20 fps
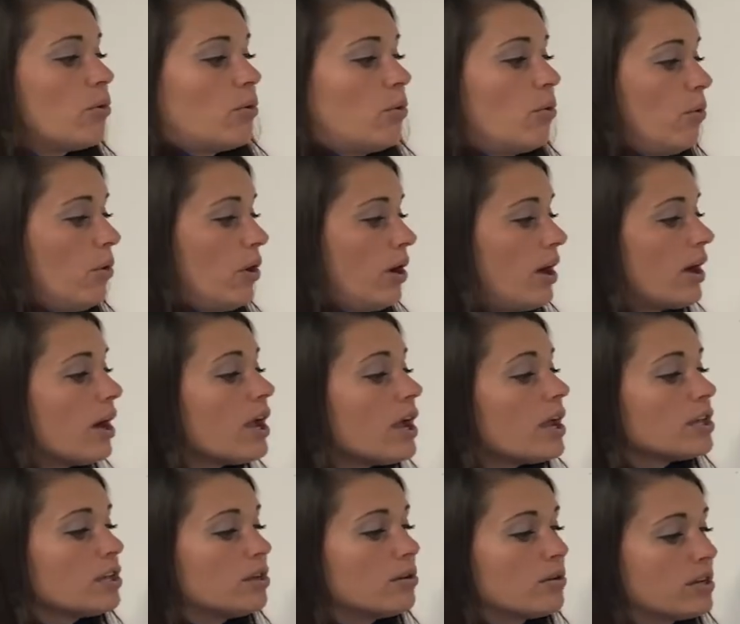Or
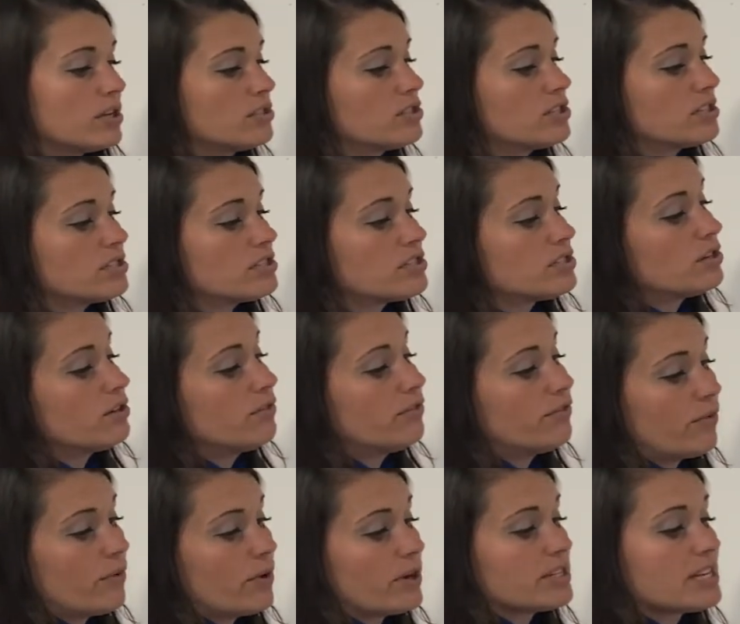you can just do
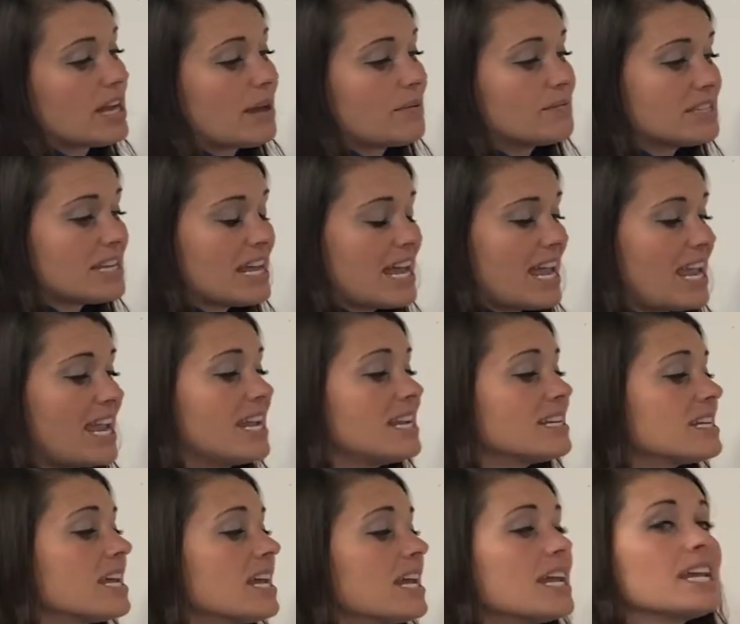4 times
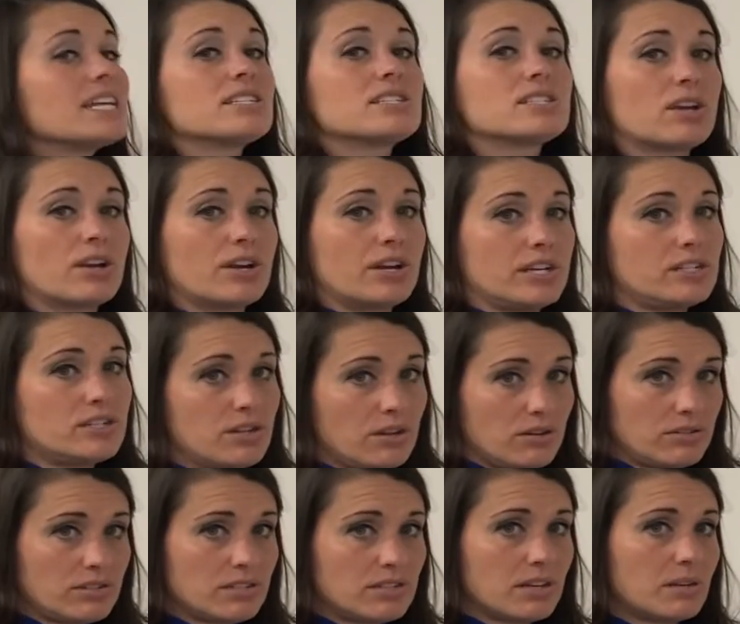8 is
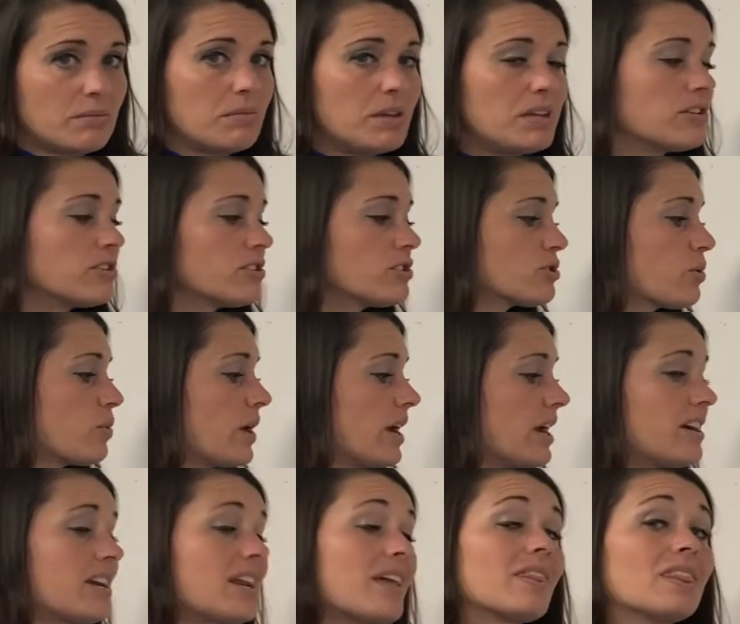32 centimeters
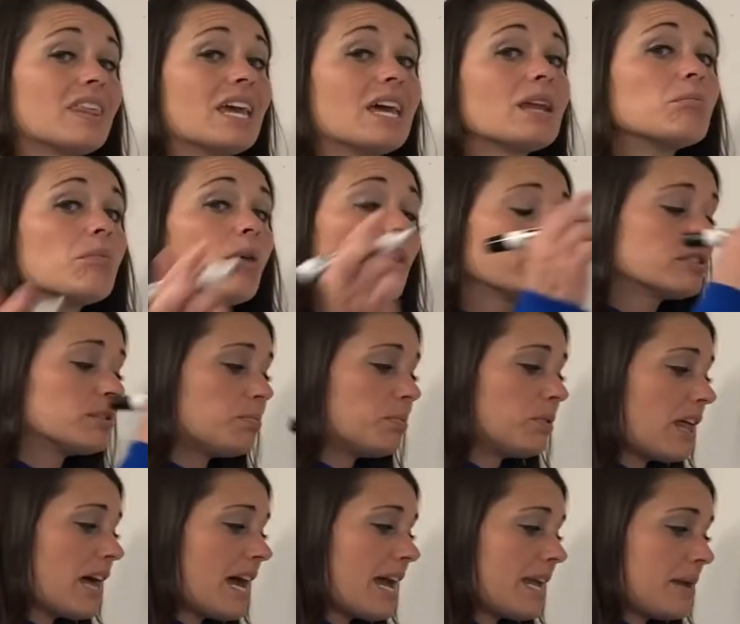squared, then
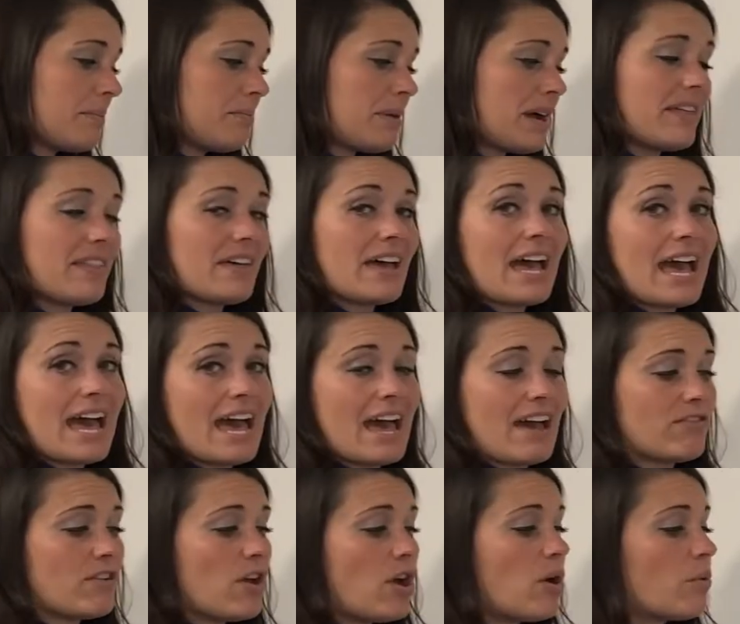multiply it by the
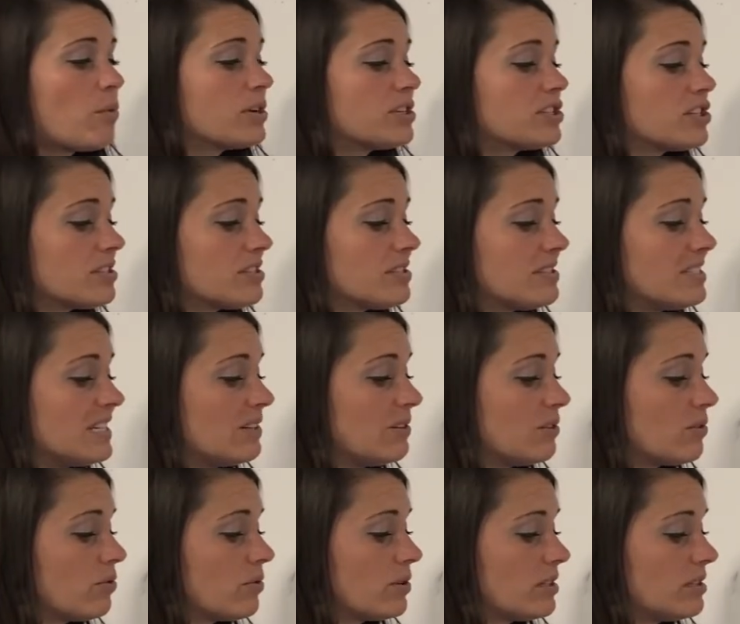1/2, which is still
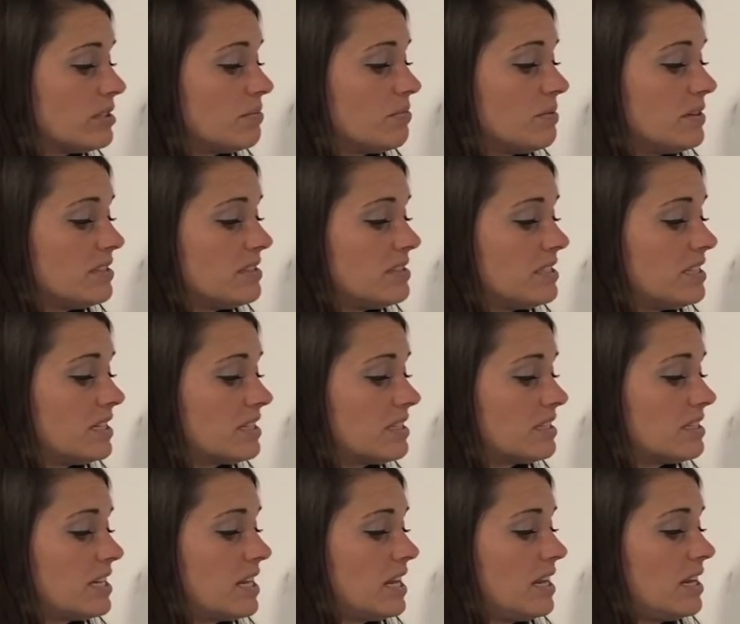going to be
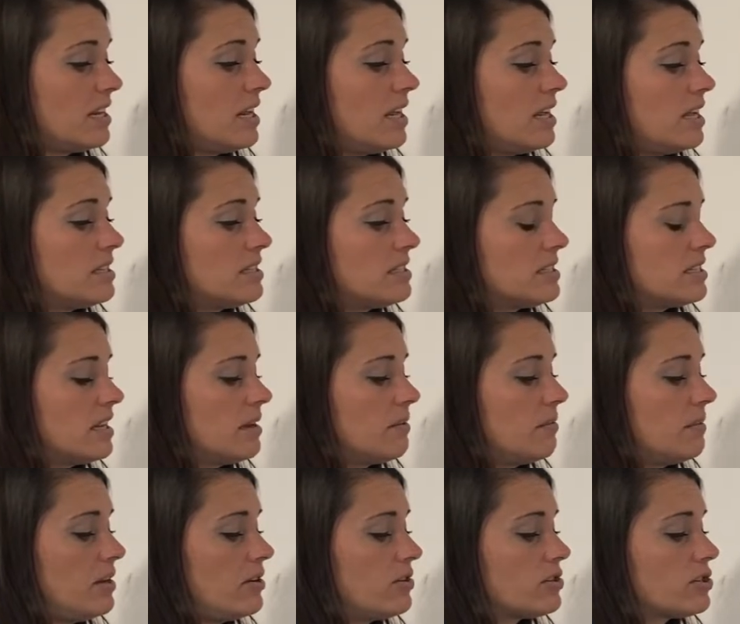16
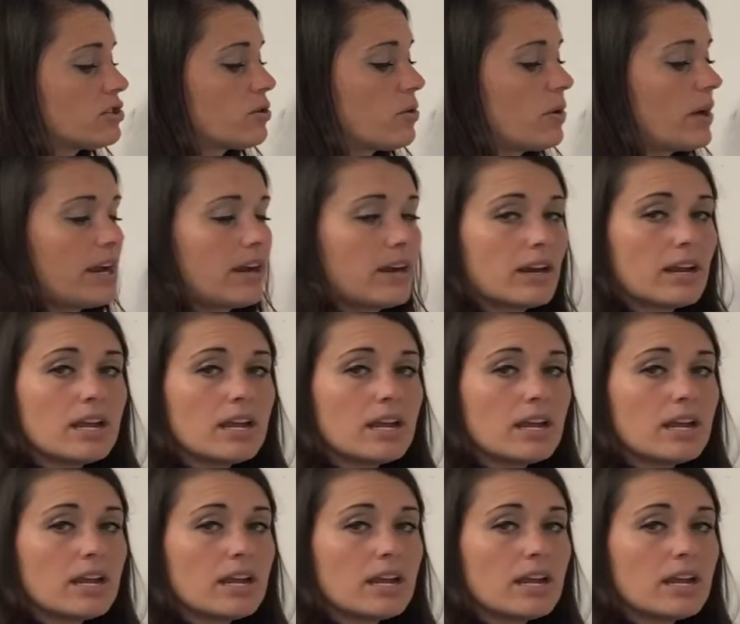centimeters squared.